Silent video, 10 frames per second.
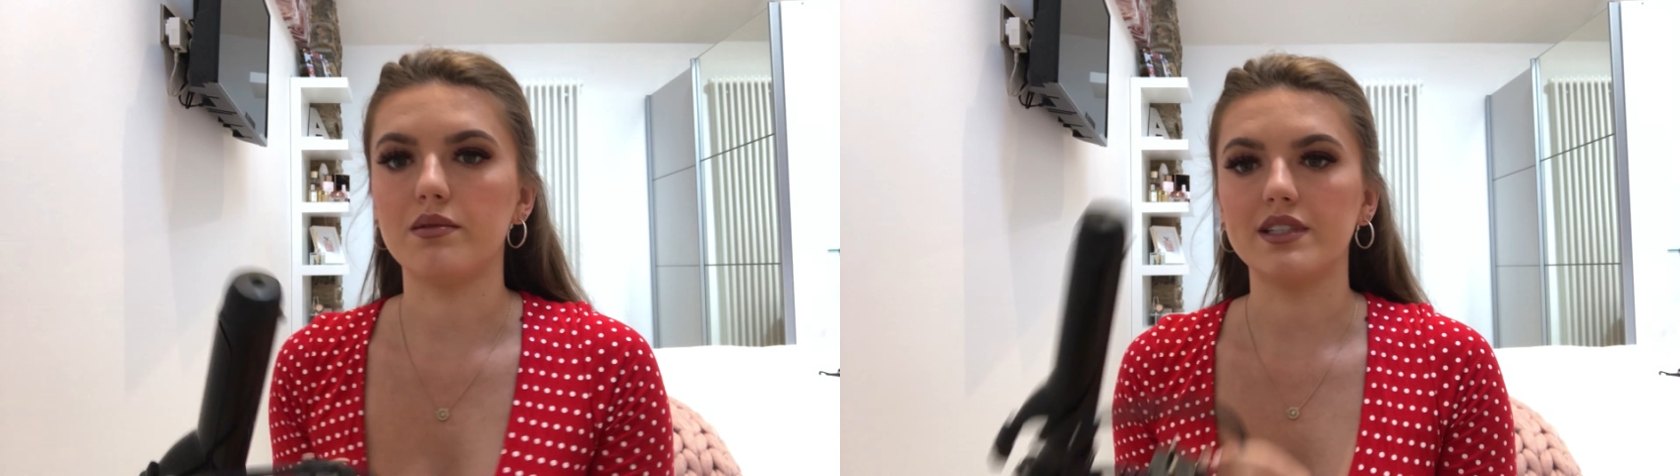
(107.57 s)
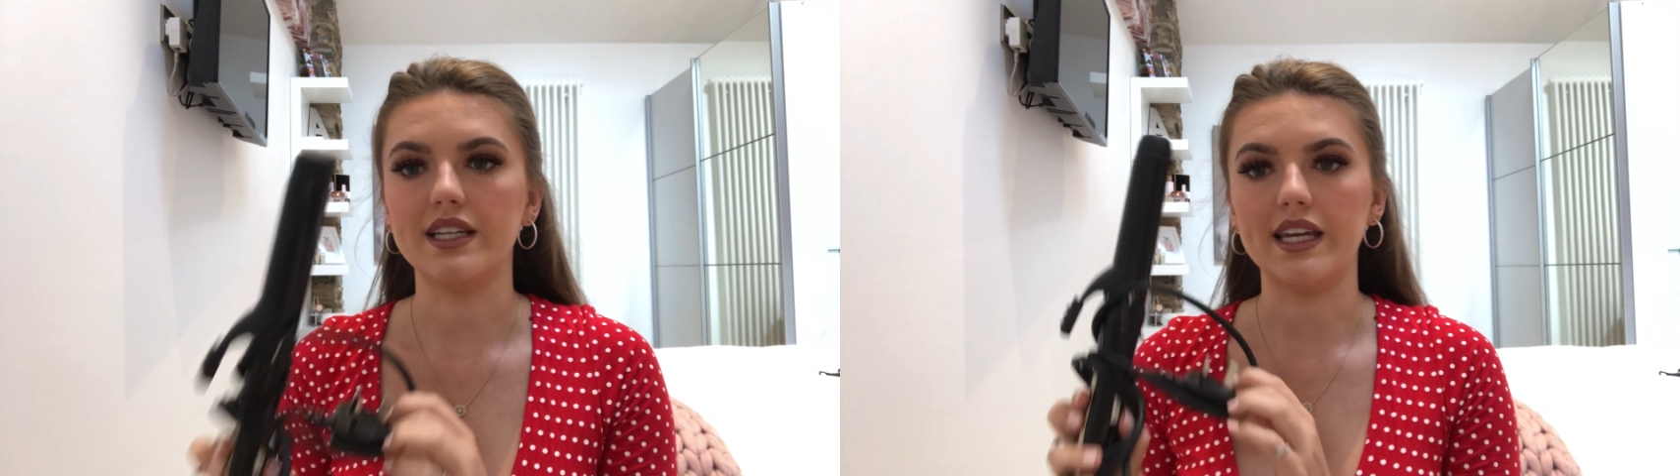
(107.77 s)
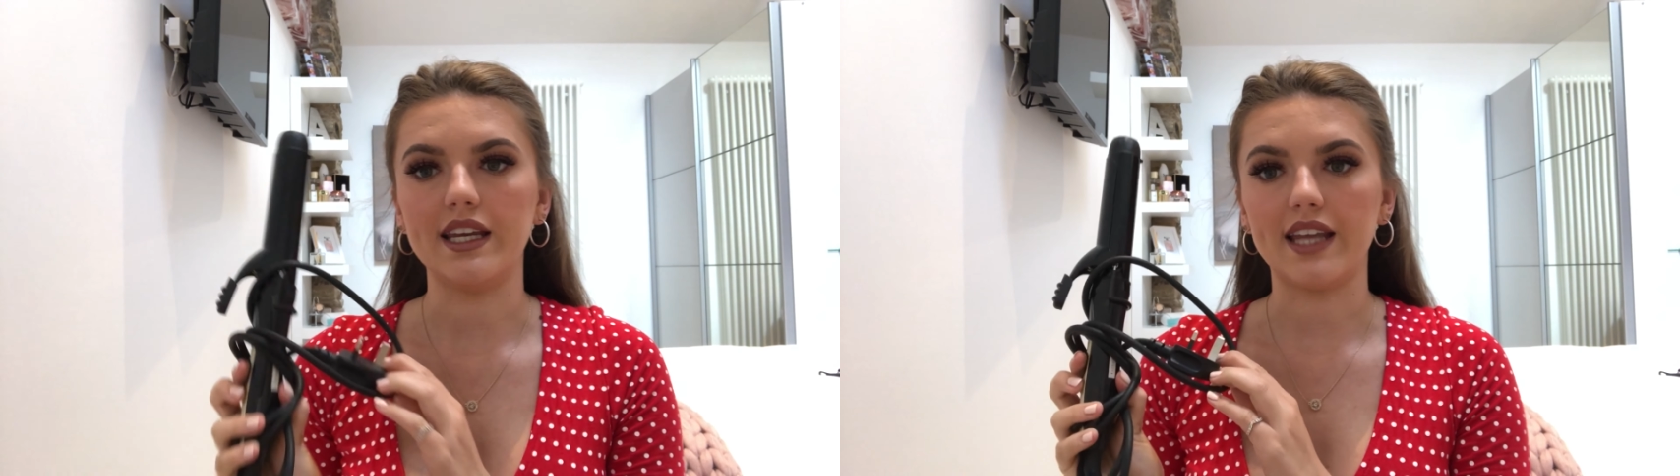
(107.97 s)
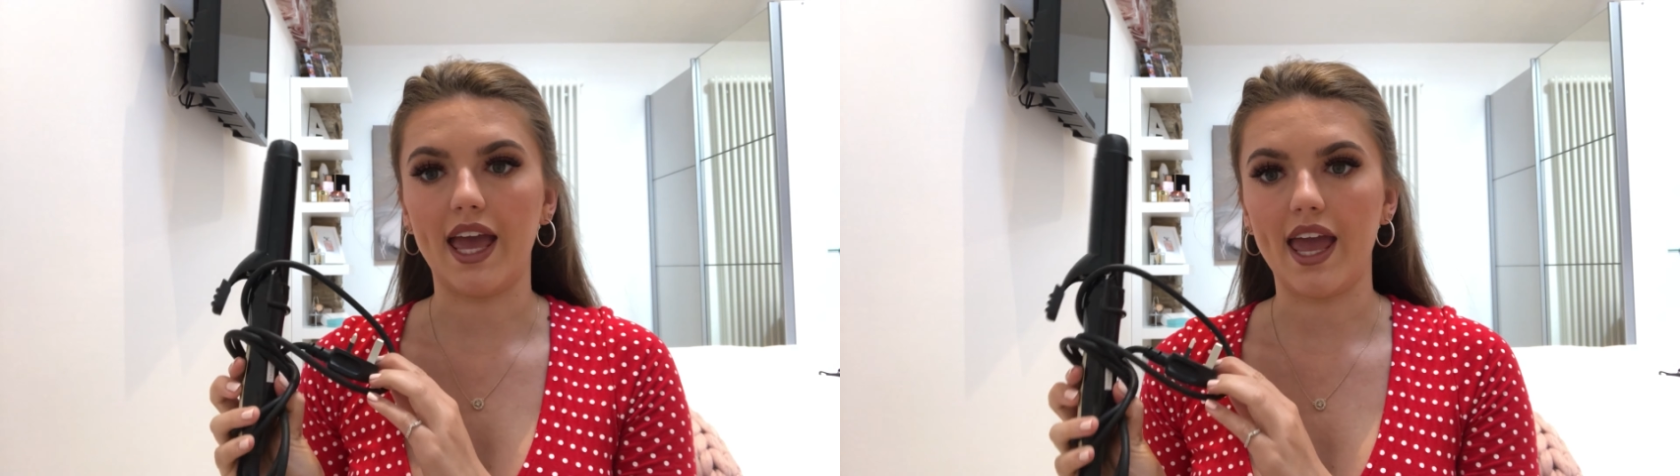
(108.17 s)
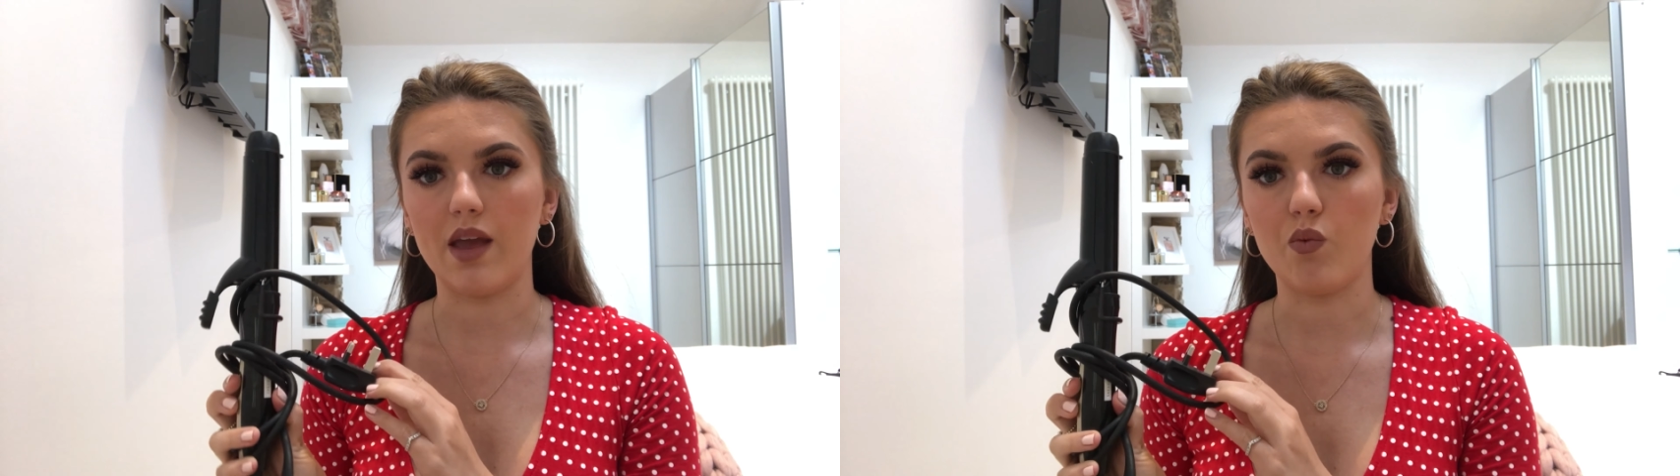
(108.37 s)
to need
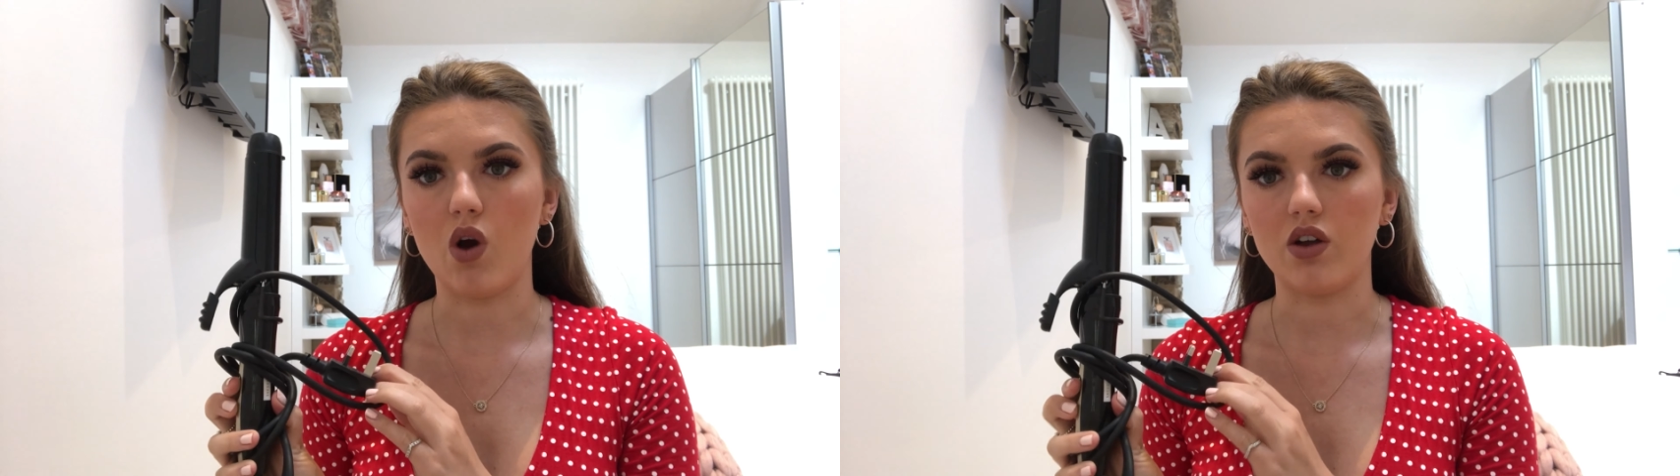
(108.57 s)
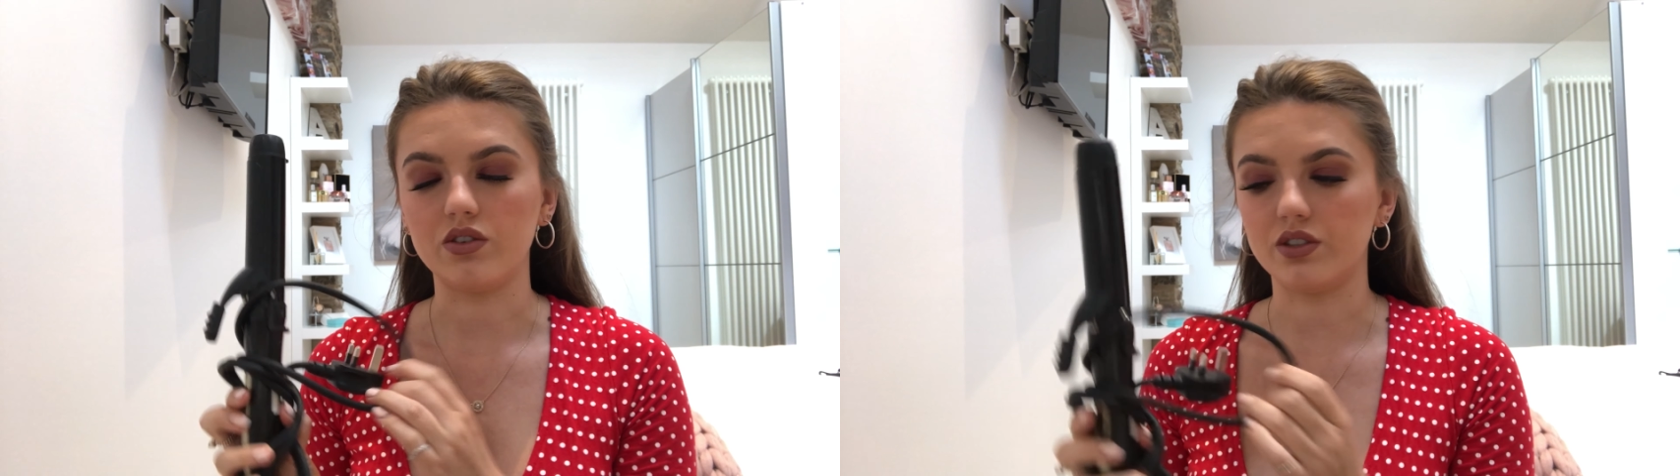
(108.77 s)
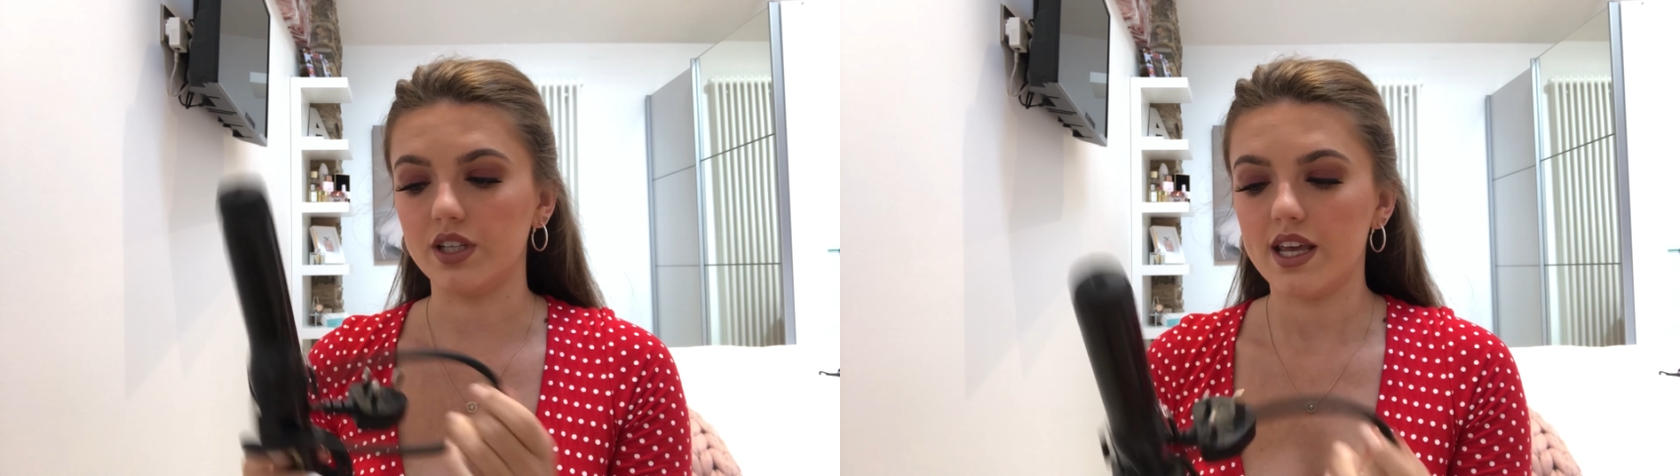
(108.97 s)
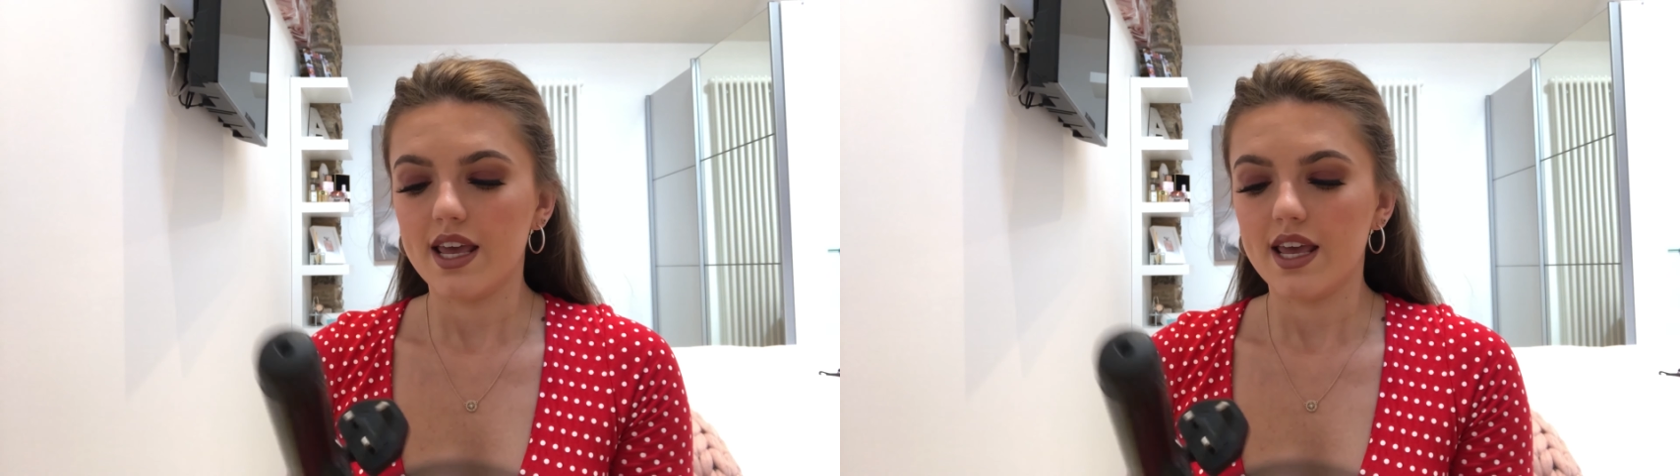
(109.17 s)
a wand.